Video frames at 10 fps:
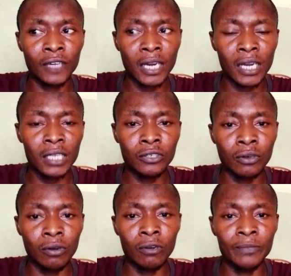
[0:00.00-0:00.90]
of cash
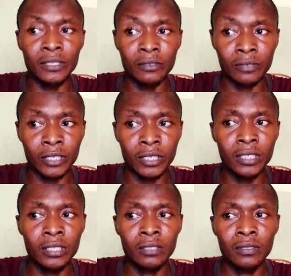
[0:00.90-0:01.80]
crop
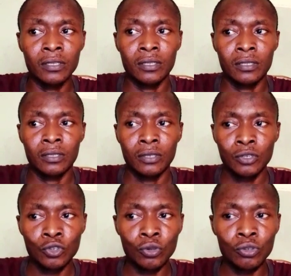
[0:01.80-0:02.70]
increased,
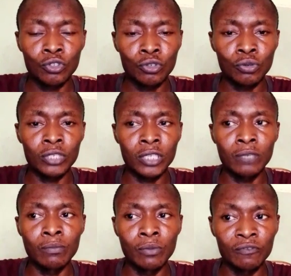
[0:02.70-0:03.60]
so too
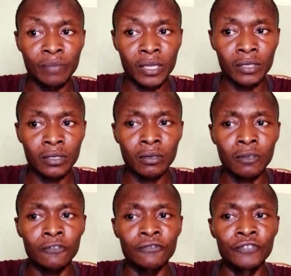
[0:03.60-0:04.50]
the movement
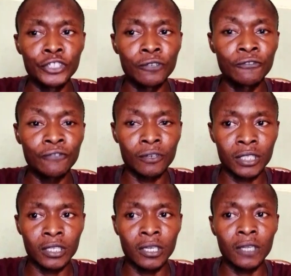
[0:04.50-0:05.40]
of new
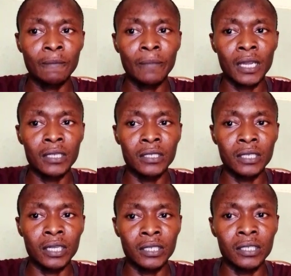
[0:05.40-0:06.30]
frontier and
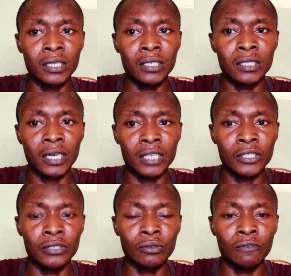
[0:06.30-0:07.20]
the attendant
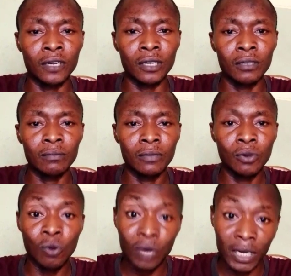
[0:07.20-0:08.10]
clashes over
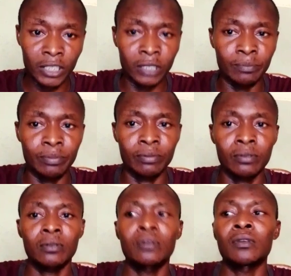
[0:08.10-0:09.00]
ownership.
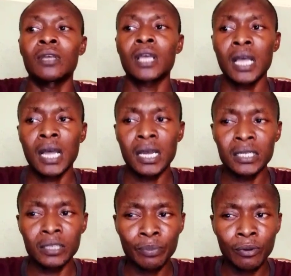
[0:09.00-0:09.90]

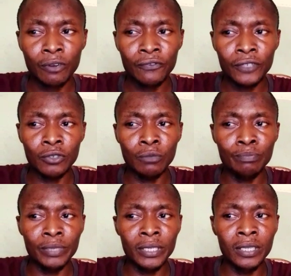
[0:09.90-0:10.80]
And the profit to
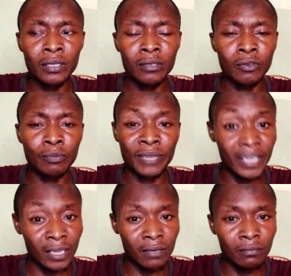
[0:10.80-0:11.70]
be
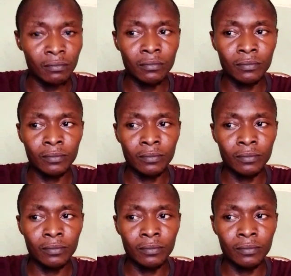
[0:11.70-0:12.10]
gained